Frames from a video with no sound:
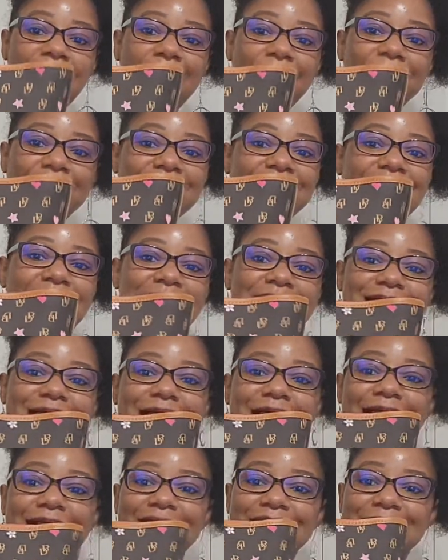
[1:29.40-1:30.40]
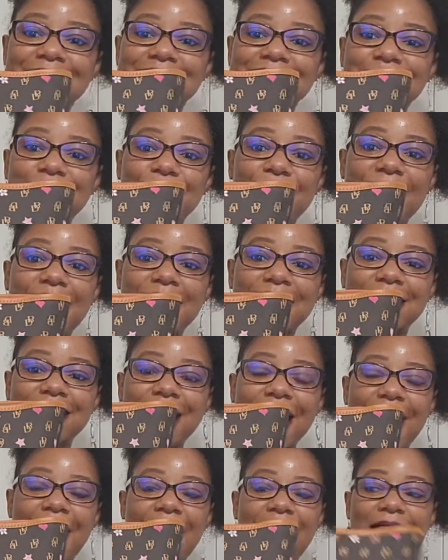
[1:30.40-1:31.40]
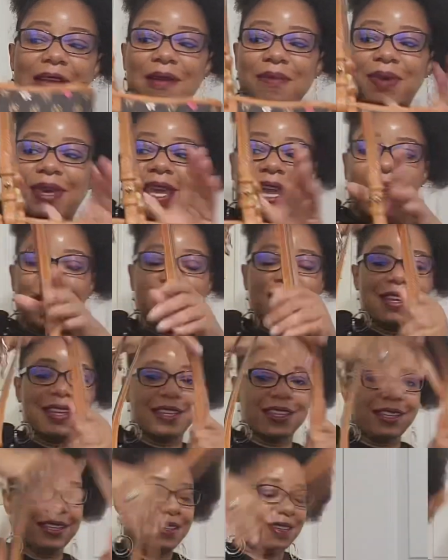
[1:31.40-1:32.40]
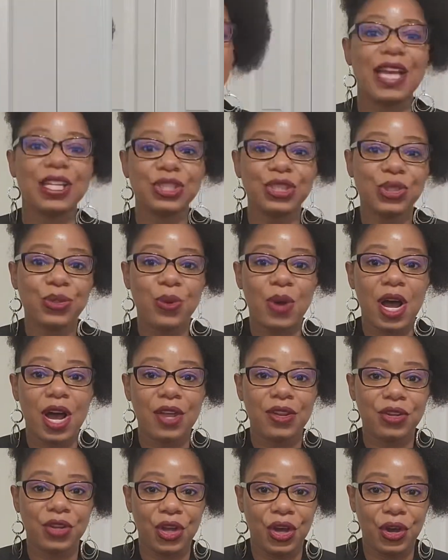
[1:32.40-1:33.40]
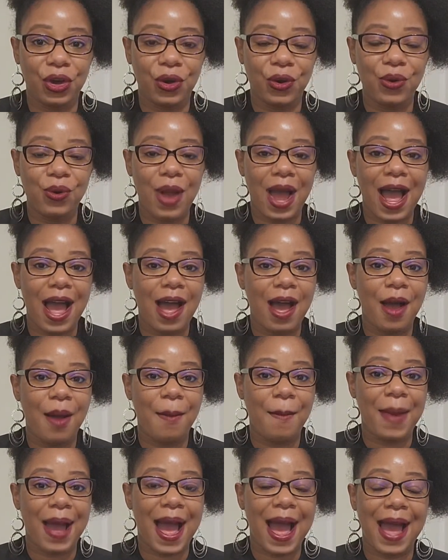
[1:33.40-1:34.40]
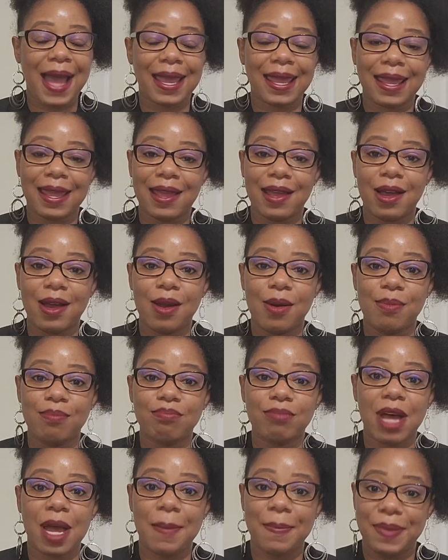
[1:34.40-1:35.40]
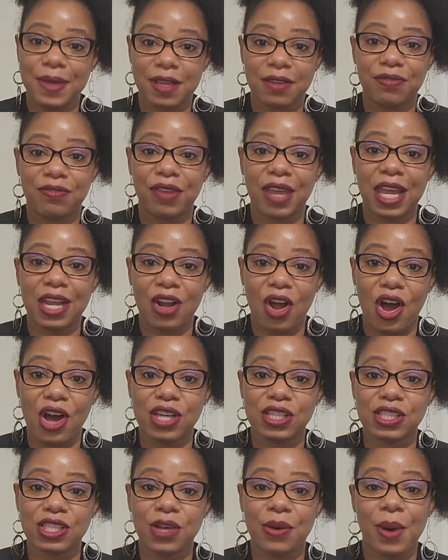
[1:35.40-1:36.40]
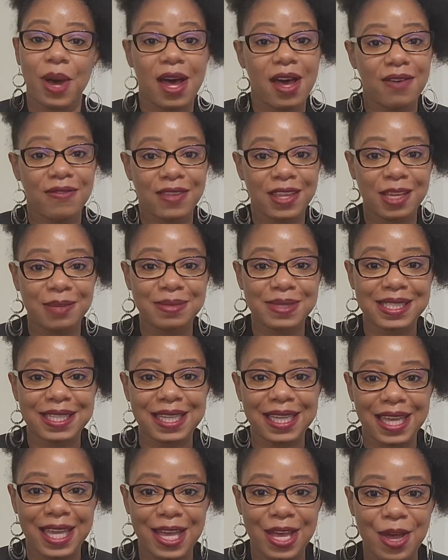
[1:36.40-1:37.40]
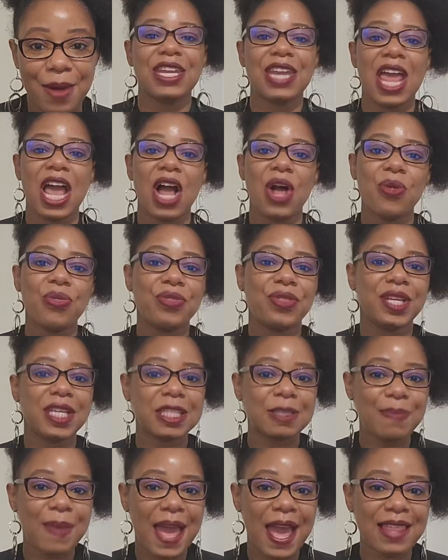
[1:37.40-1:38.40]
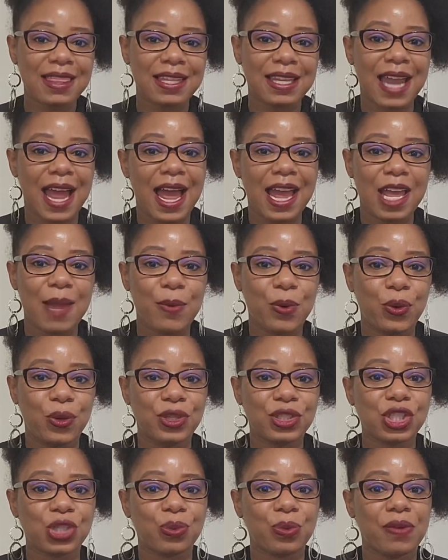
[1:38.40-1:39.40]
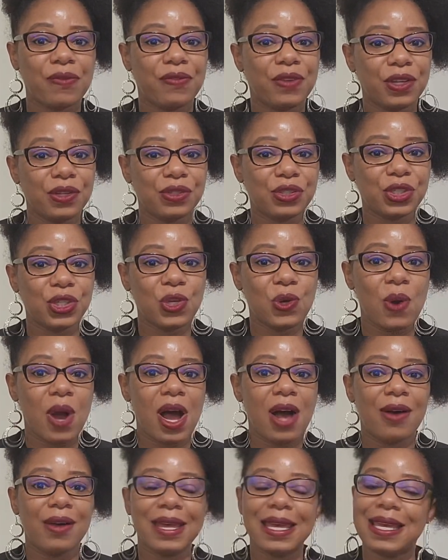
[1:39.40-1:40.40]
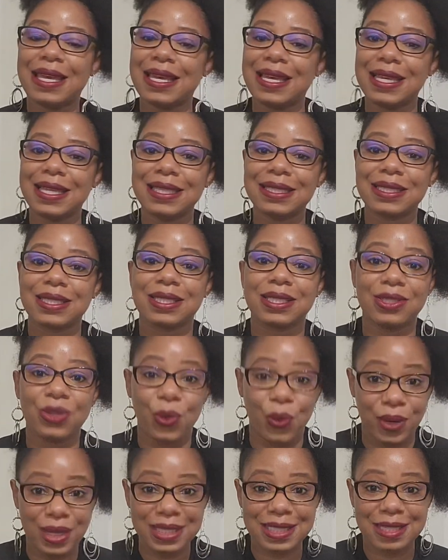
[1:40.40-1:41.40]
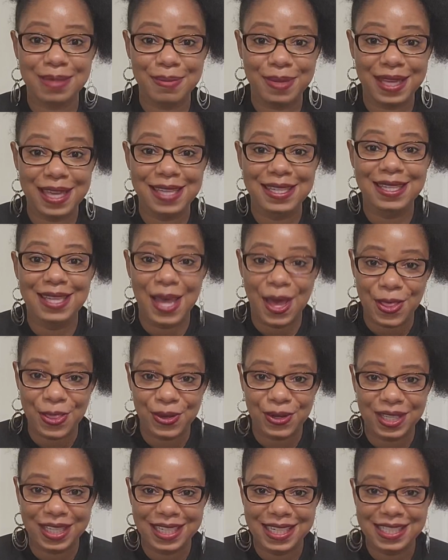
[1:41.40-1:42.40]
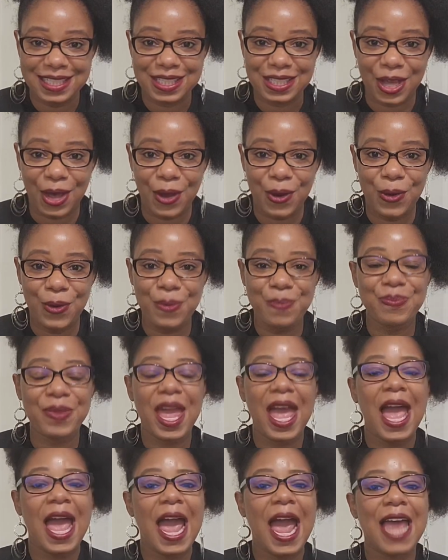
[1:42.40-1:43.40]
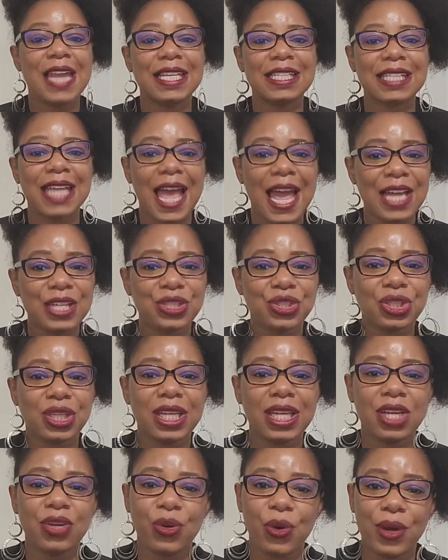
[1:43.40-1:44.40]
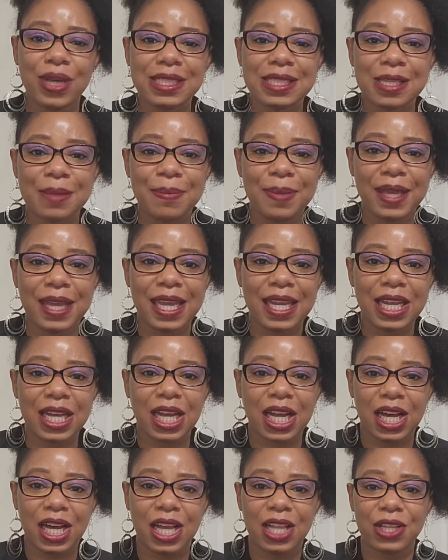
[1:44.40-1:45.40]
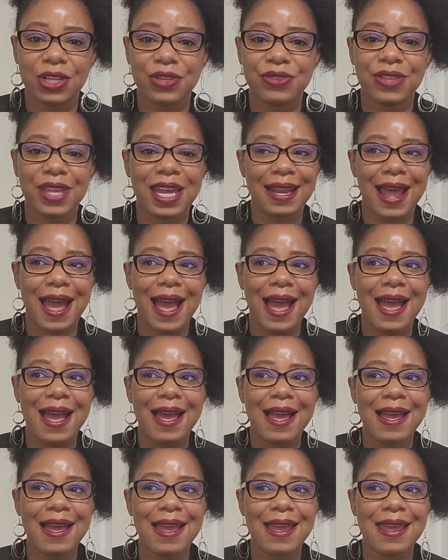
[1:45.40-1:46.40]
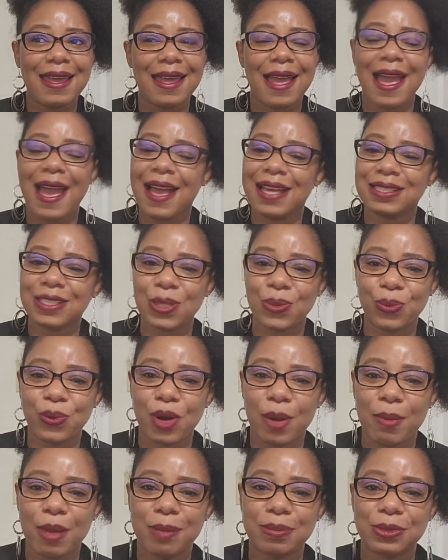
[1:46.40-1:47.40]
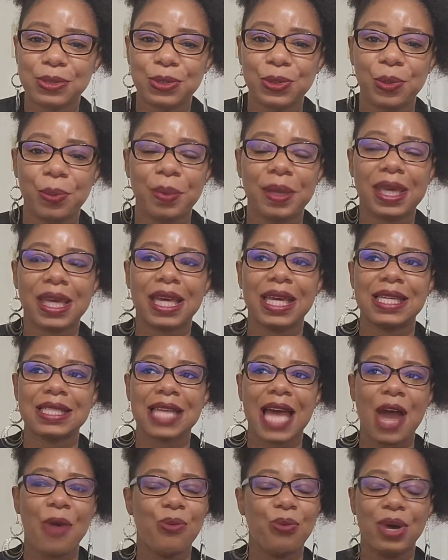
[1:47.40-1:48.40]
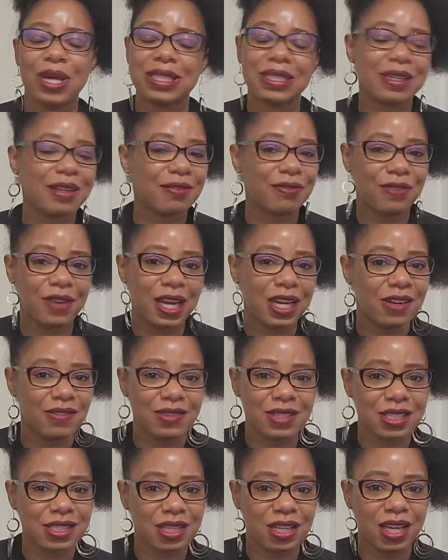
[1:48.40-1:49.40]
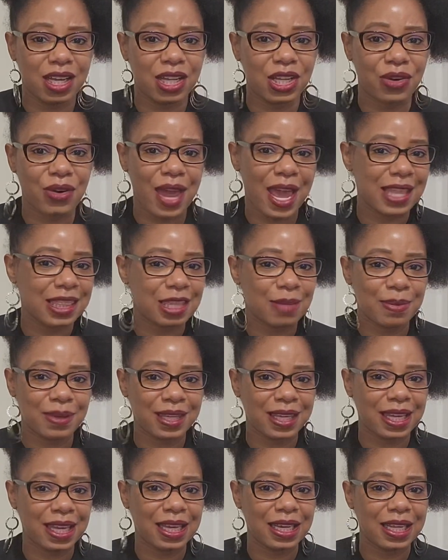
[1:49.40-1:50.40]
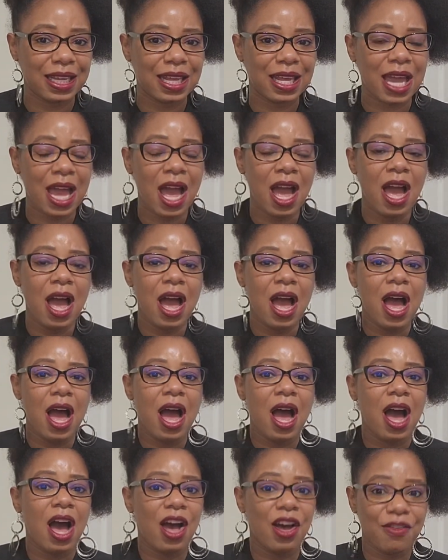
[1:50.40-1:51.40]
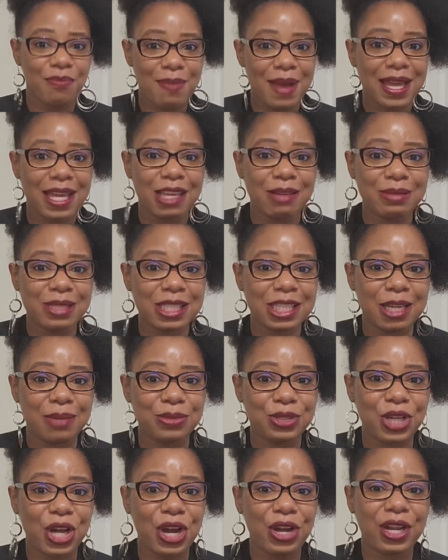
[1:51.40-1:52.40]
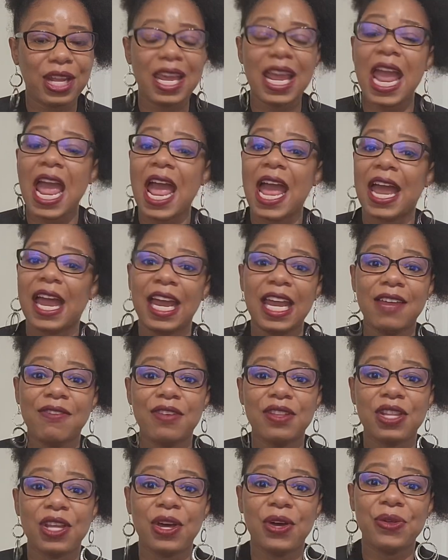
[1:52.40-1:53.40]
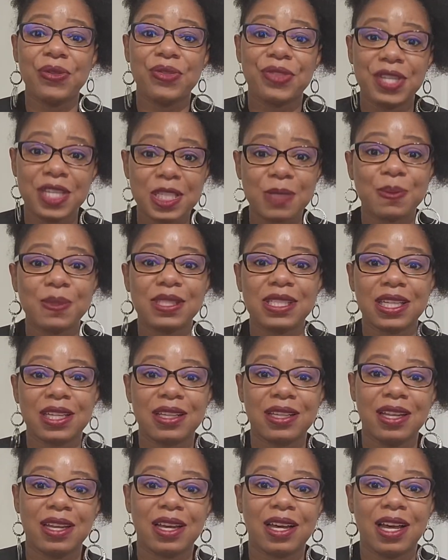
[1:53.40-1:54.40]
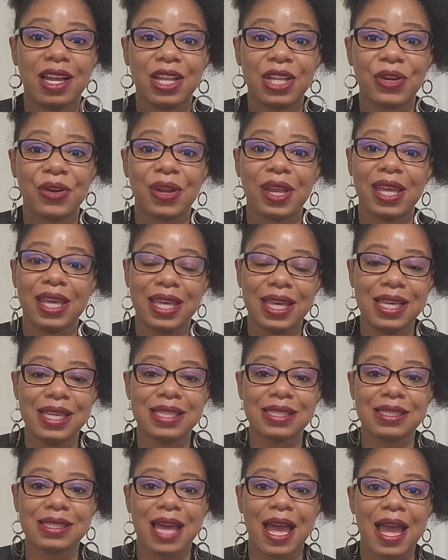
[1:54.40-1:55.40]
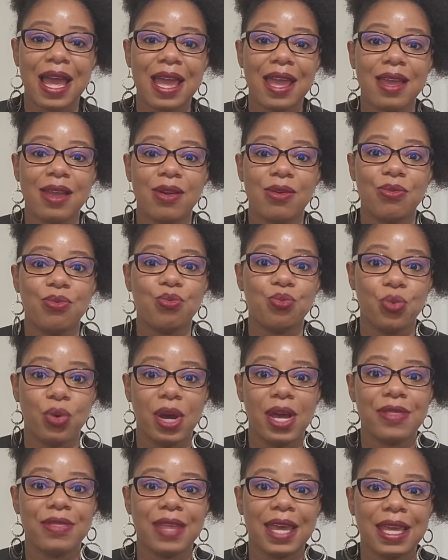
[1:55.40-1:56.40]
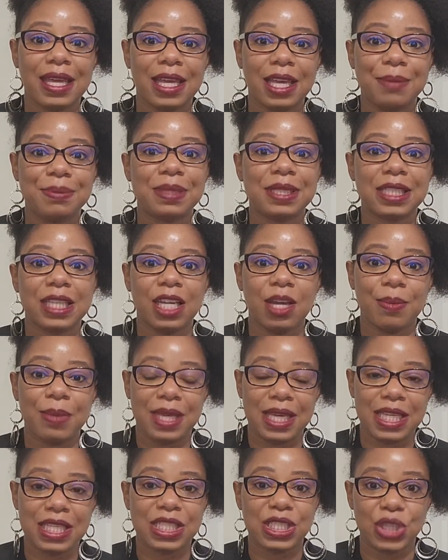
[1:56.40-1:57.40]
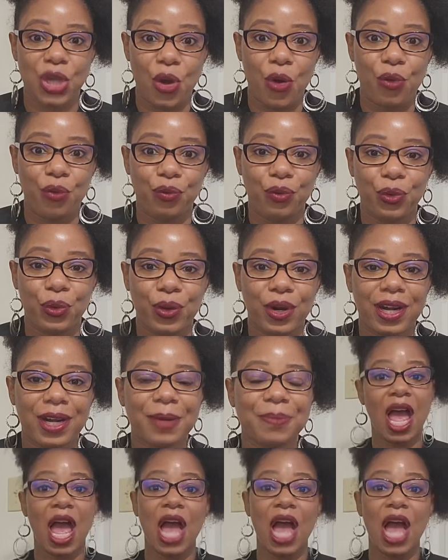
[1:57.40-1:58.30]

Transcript: But yeah, that is the bag that I am carrying. As you all know, um, I am a big fan also of MCM. Now, this bag that I am going to reveal to you all is going to be another Liz tote. And it's actually going to be in a color that I had to warm up to because I wasn't a fan of this color at the beginning of my MCM journey. Even though this particular color is like one that MCM is known for.